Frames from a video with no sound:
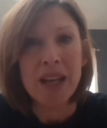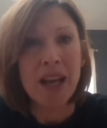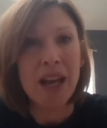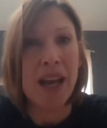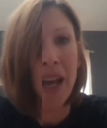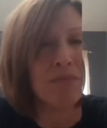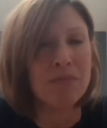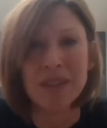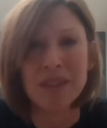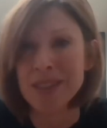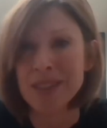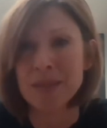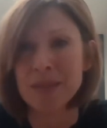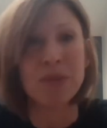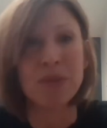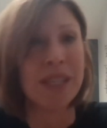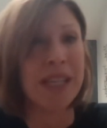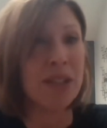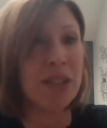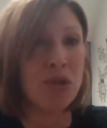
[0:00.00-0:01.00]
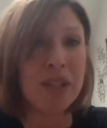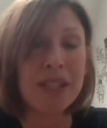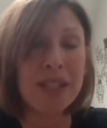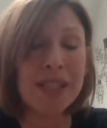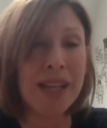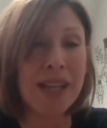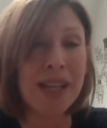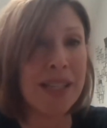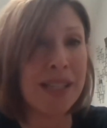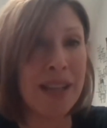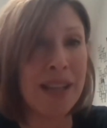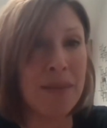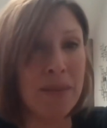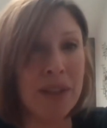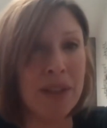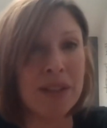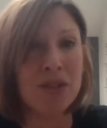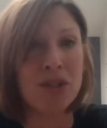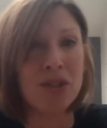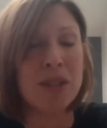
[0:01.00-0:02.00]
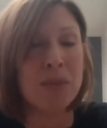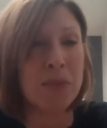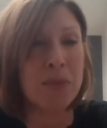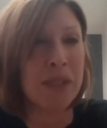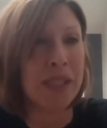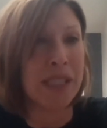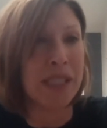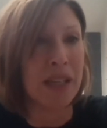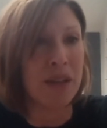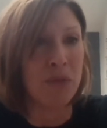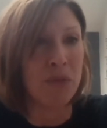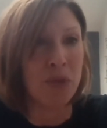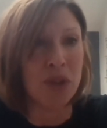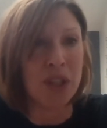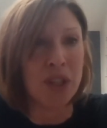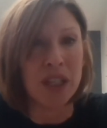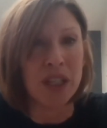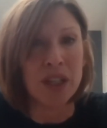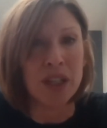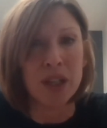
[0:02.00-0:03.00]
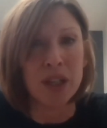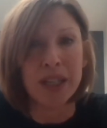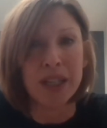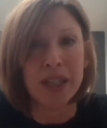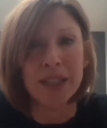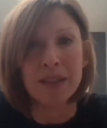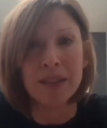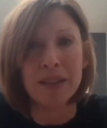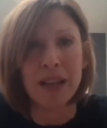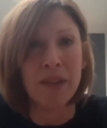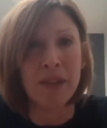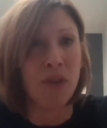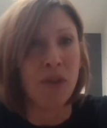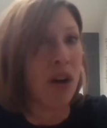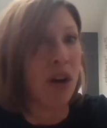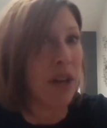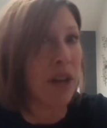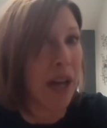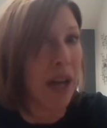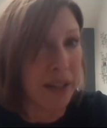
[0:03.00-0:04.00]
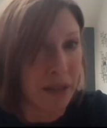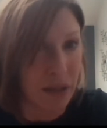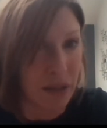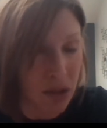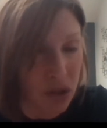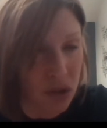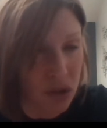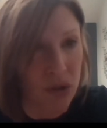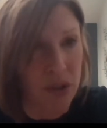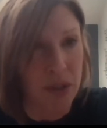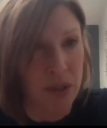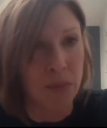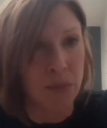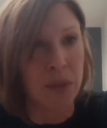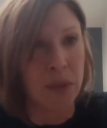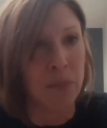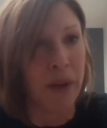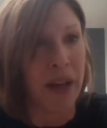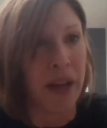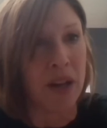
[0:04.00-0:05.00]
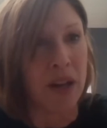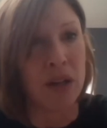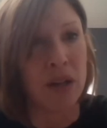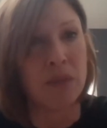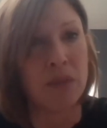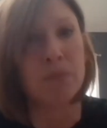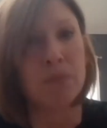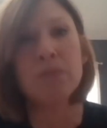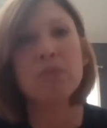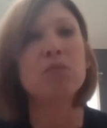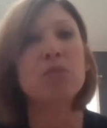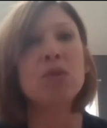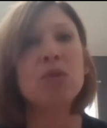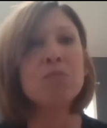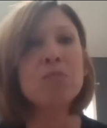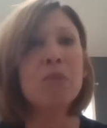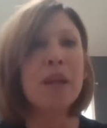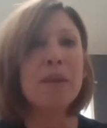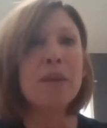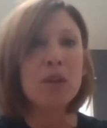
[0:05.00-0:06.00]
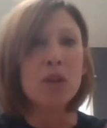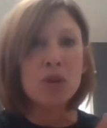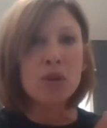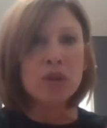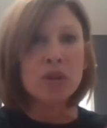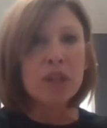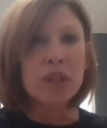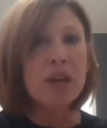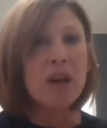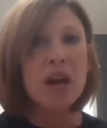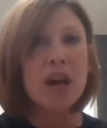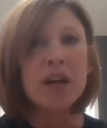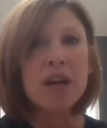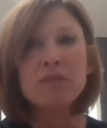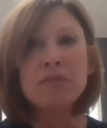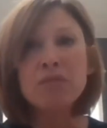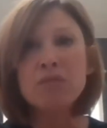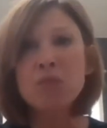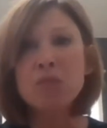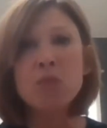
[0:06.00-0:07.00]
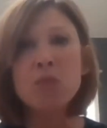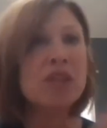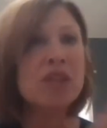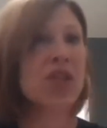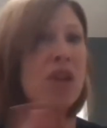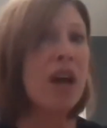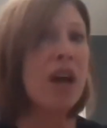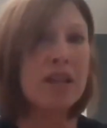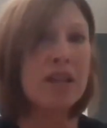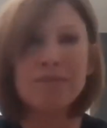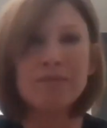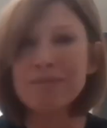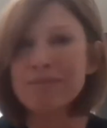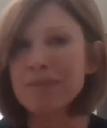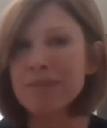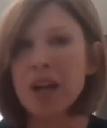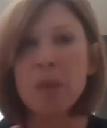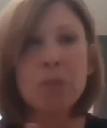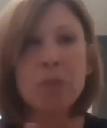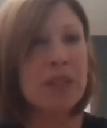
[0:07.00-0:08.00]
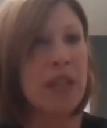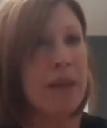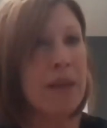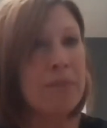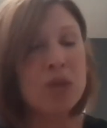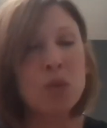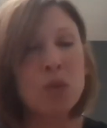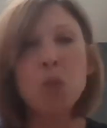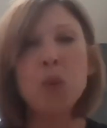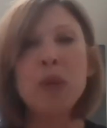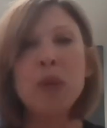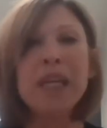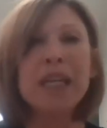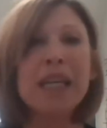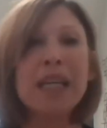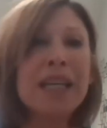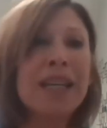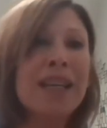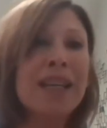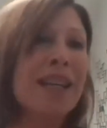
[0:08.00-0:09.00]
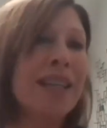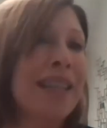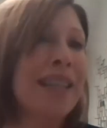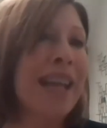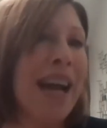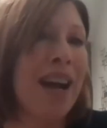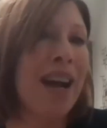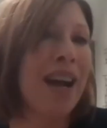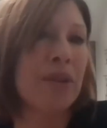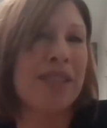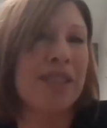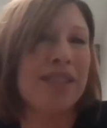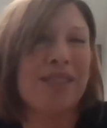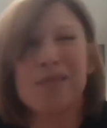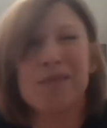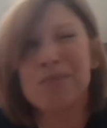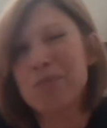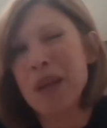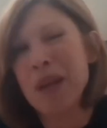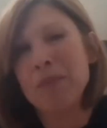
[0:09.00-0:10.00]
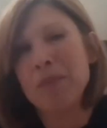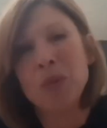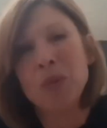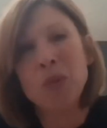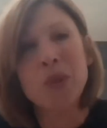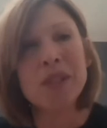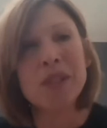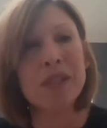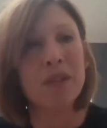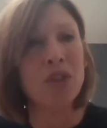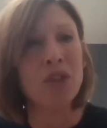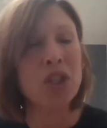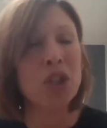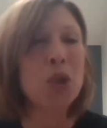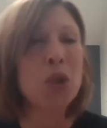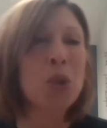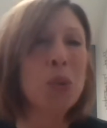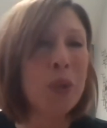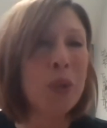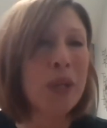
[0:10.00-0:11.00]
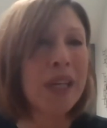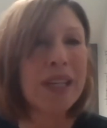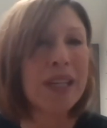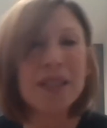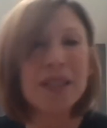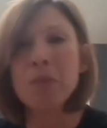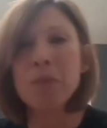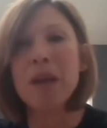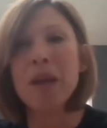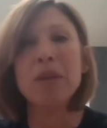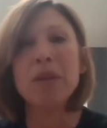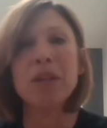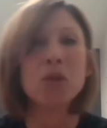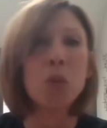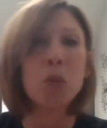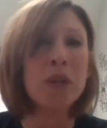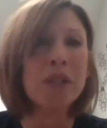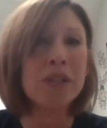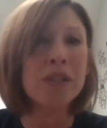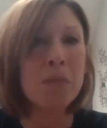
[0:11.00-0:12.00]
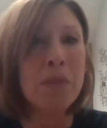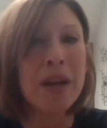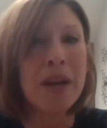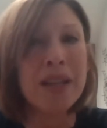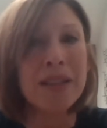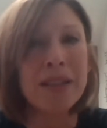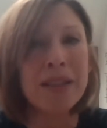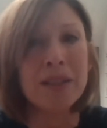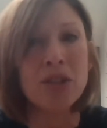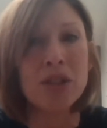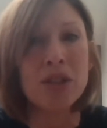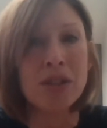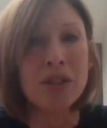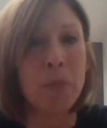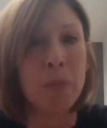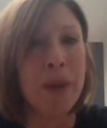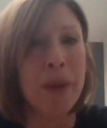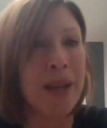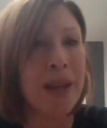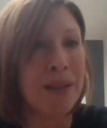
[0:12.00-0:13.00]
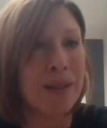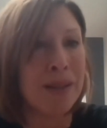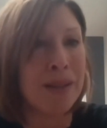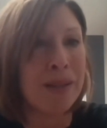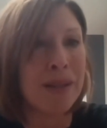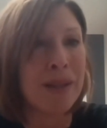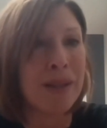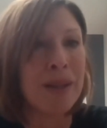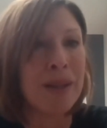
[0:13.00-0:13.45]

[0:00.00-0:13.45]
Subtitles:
Sandrina's got some that she's been seeing for a year, and they've all gotten extremely better. Maybe early on, we saw them a couple times a week. Now it's maybe once every 2 weeks, maybe it's once a month. It just depends.